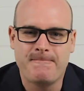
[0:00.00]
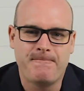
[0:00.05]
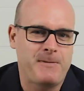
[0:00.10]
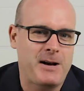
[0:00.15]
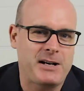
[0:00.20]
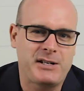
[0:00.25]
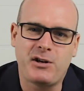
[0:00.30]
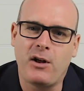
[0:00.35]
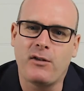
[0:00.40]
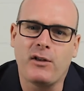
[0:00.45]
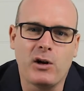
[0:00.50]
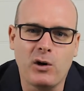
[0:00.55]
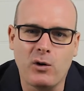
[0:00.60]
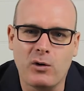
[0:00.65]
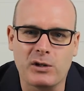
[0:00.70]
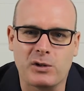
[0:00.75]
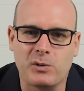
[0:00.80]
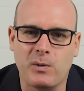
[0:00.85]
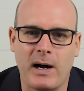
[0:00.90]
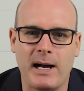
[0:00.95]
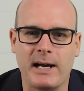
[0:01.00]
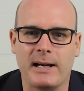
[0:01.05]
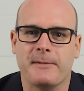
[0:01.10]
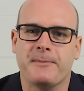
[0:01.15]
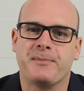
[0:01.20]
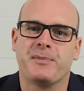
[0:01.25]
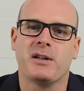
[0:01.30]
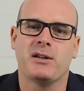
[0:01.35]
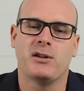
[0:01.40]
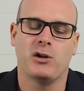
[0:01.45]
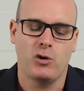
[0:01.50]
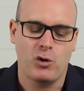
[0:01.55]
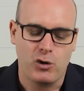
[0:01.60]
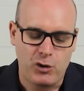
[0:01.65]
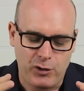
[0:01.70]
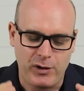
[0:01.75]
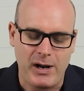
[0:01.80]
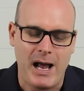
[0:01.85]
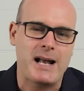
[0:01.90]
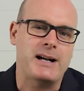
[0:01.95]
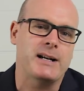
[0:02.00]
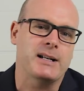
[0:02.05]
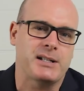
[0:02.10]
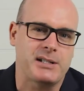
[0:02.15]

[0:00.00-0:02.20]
That's not the Lord's way. The Lord created